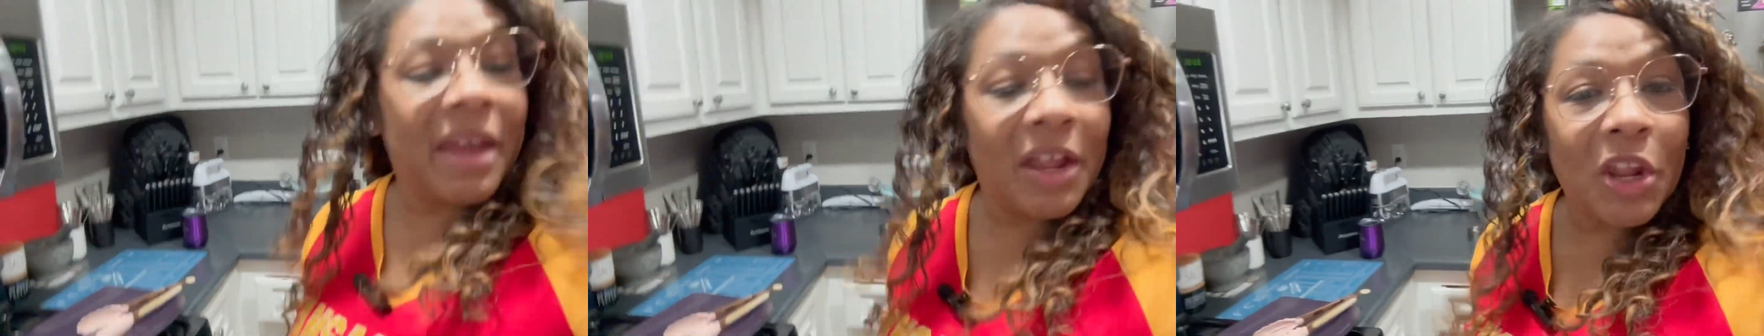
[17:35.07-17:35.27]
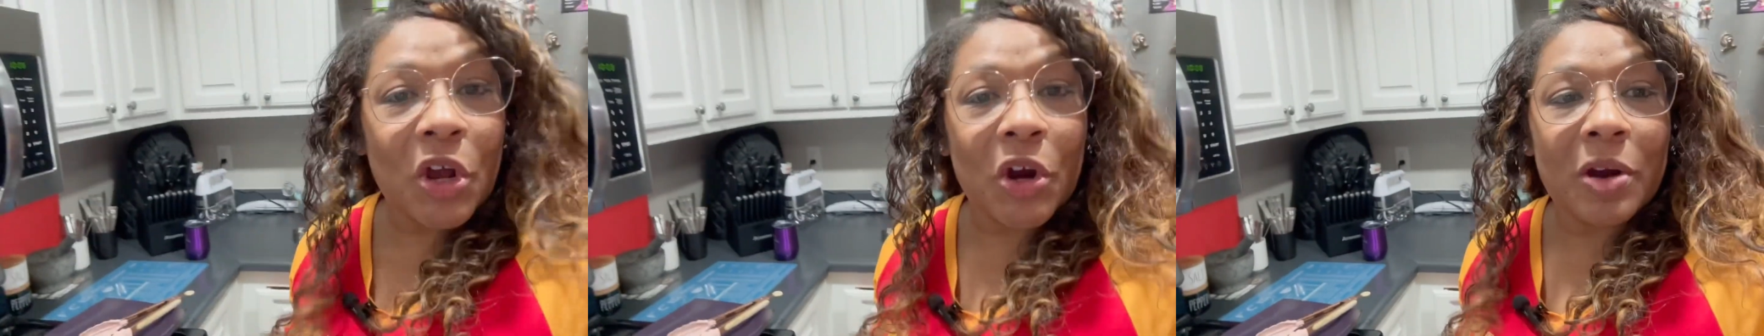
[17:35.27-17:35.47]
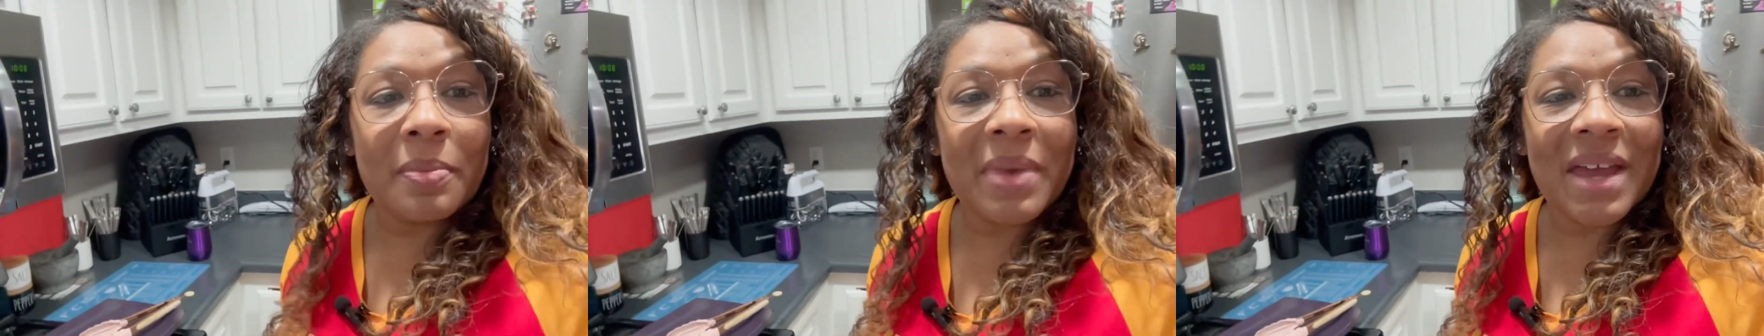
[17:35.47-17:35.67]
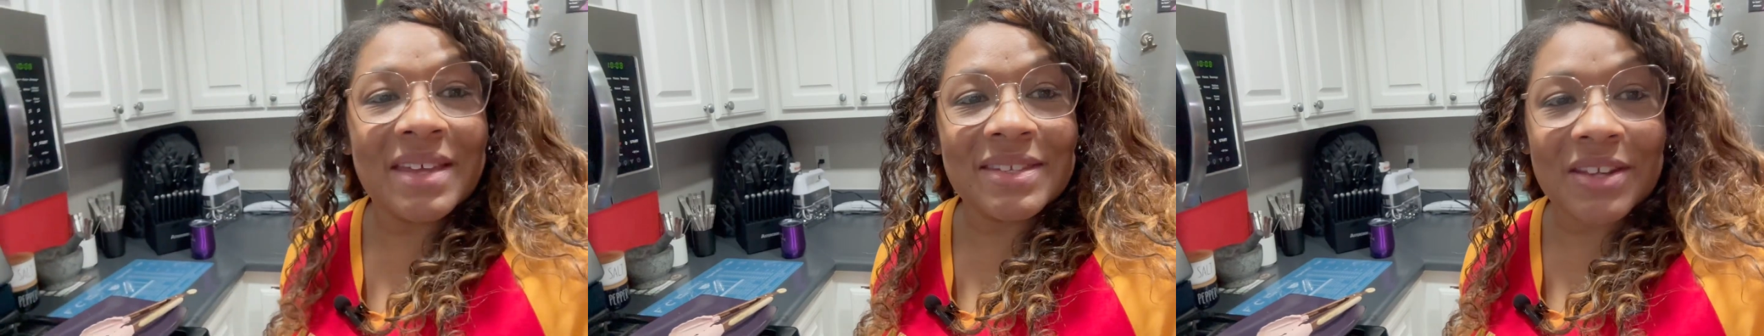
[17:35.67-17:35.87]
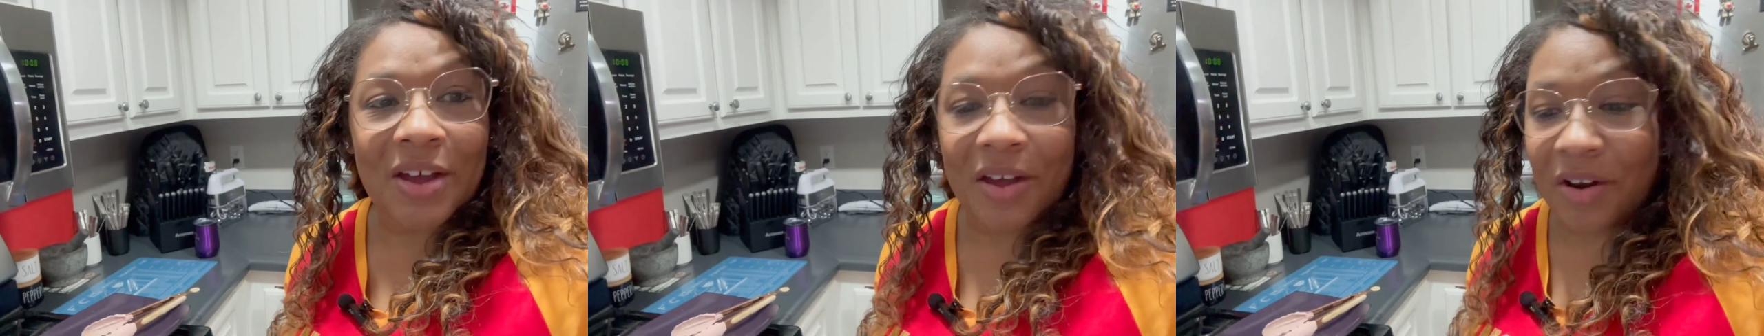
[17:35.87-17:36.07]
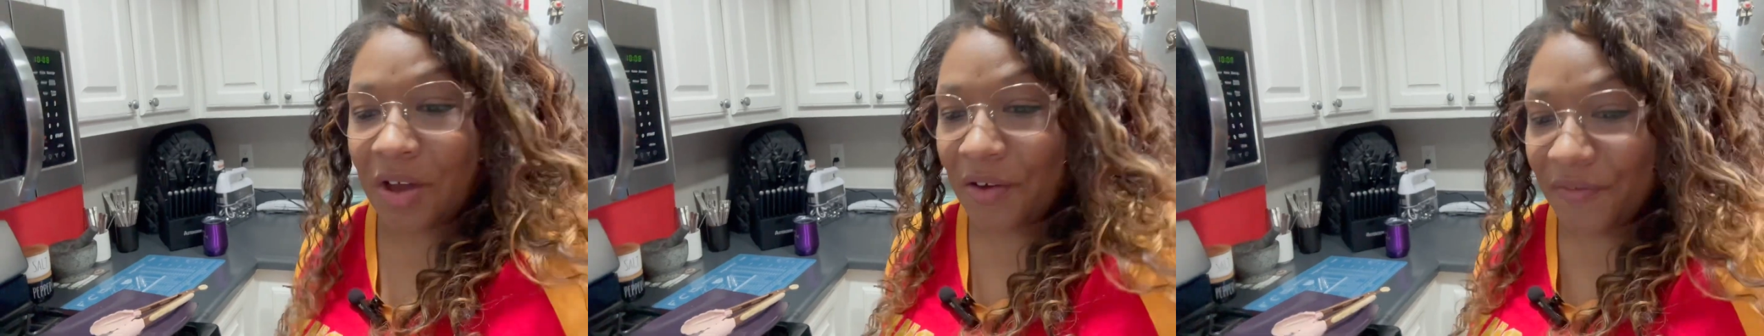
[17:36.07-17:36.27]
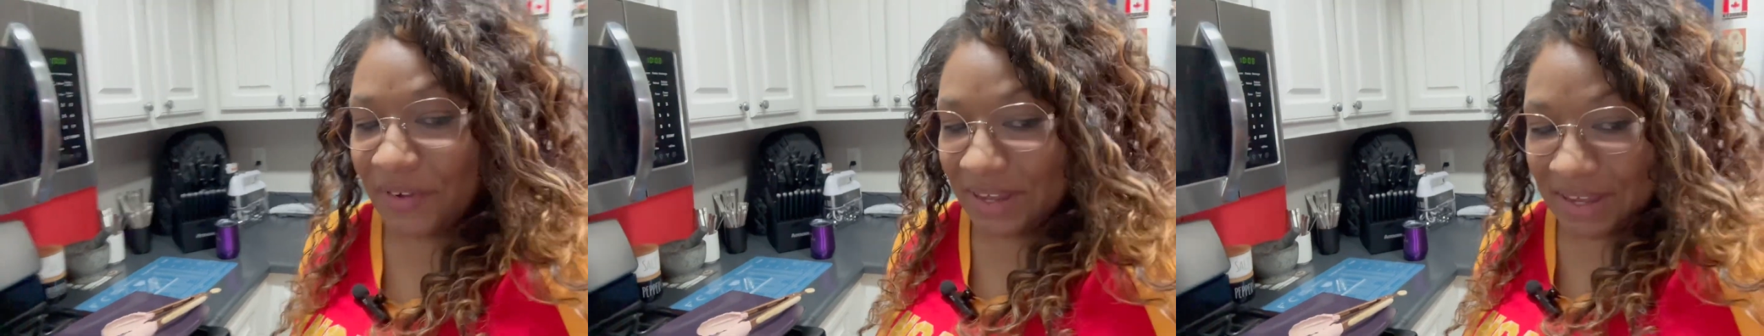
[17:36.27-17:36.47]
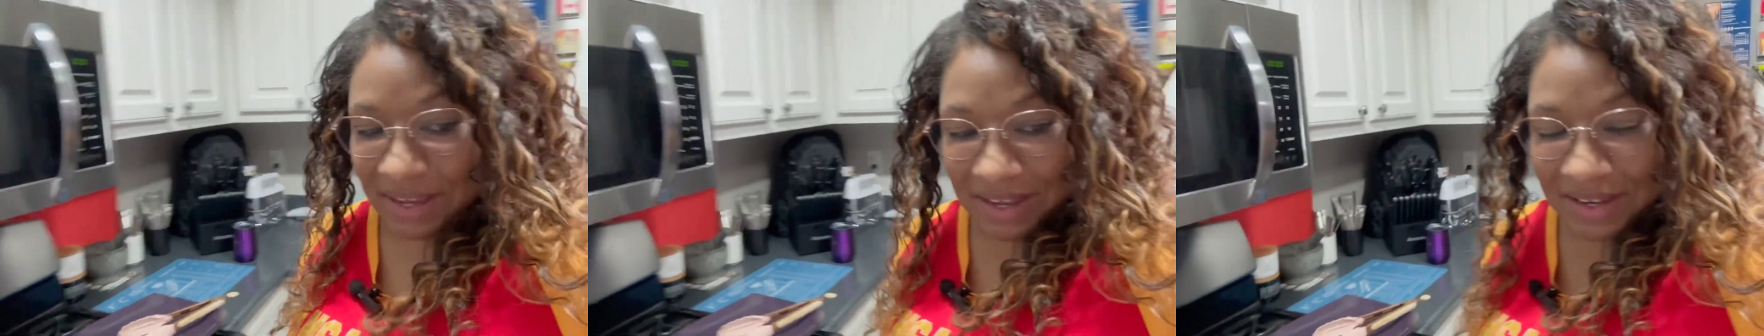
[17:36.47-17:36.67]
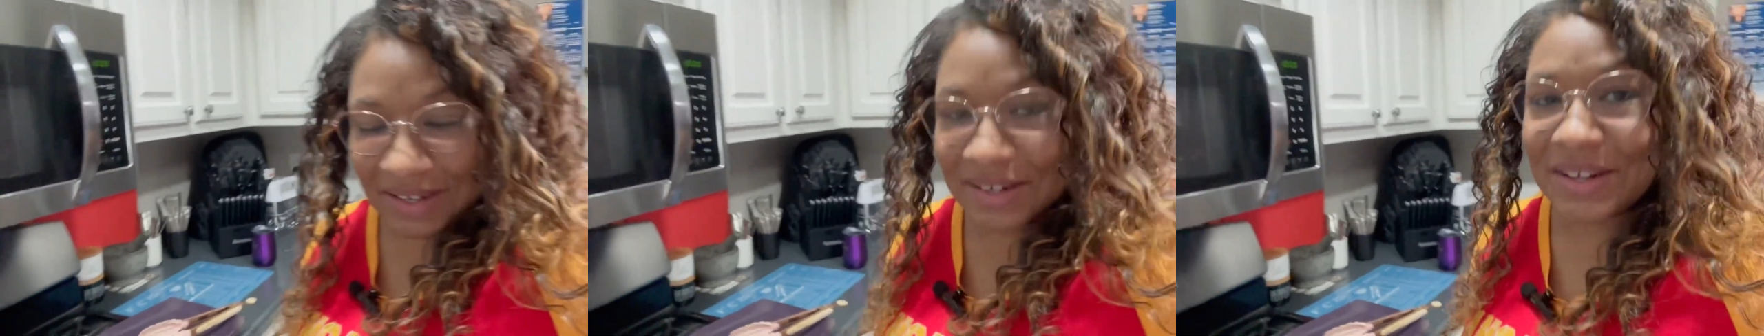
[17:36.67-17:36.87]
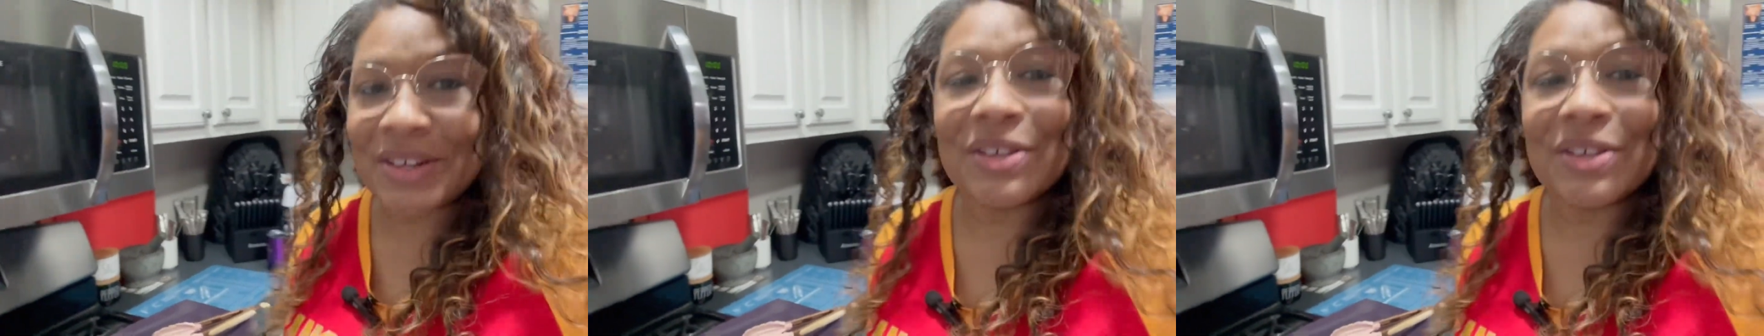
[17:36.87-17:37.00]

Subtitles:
alarm has gone off again.